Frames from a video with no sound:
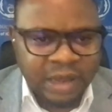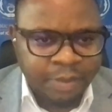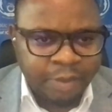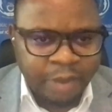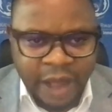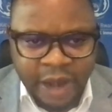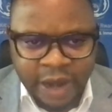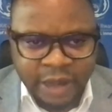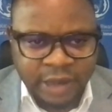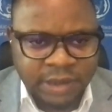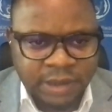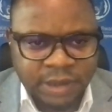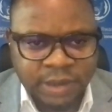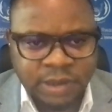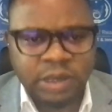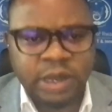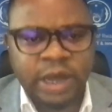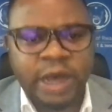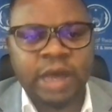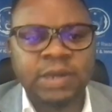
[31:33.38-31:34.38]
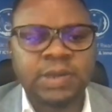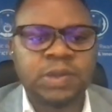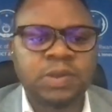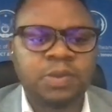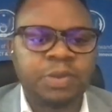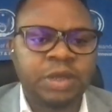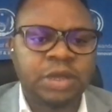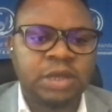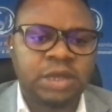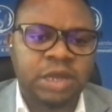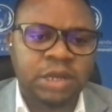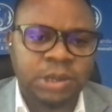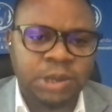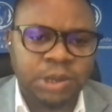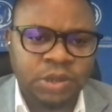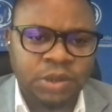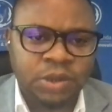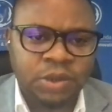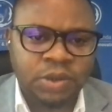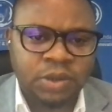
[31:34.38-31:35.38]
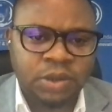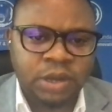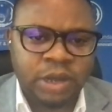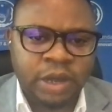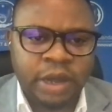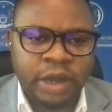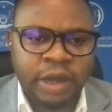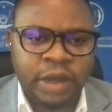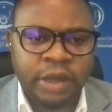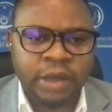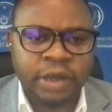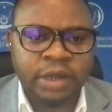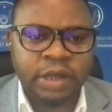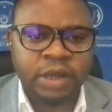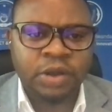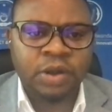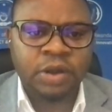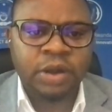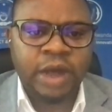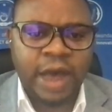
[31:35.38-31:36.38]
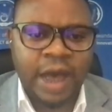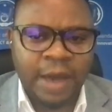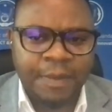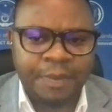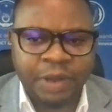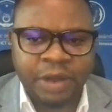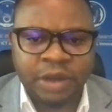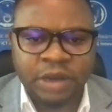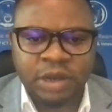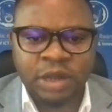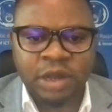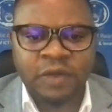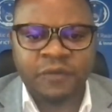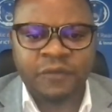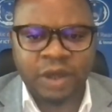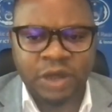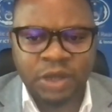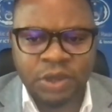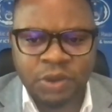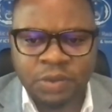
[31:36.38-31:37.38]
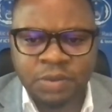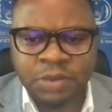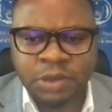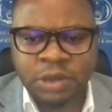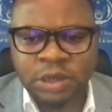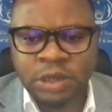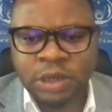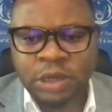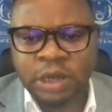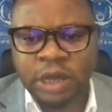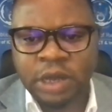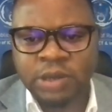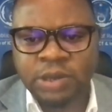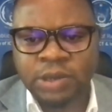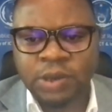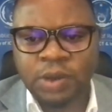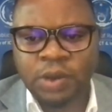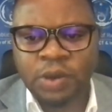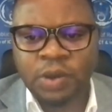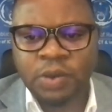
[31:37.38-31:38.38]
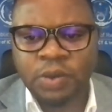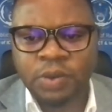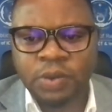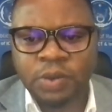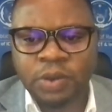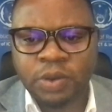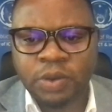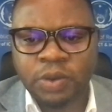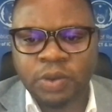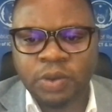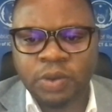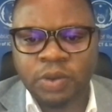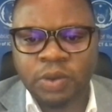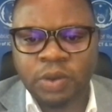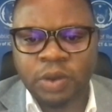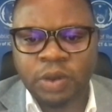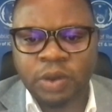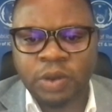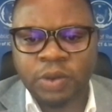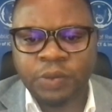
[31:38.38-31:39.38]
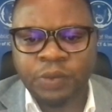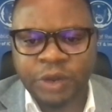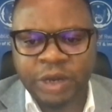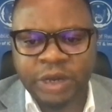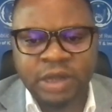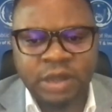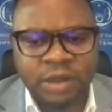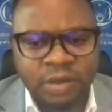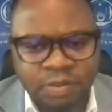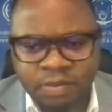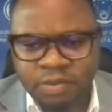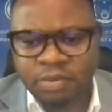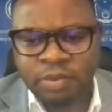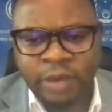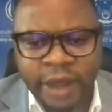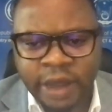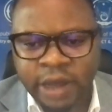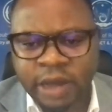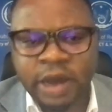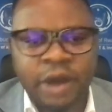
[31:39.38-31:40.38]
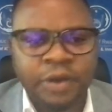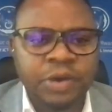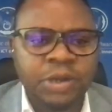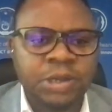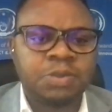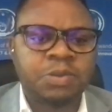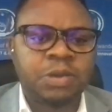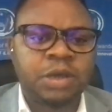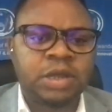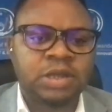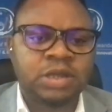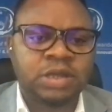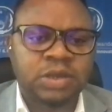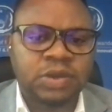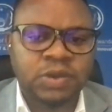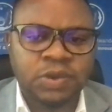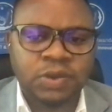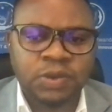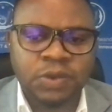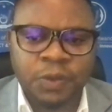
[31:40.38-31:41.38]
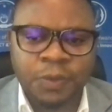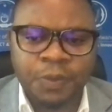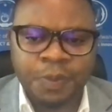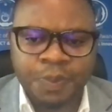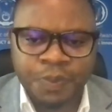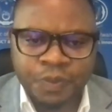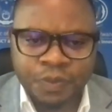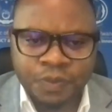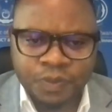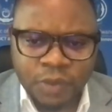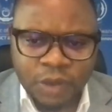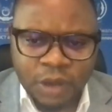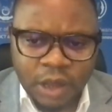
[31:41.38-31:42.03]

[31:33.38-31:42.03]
that balance has to be intentional. It cannot happen in a vacuum. And so really my encouragement to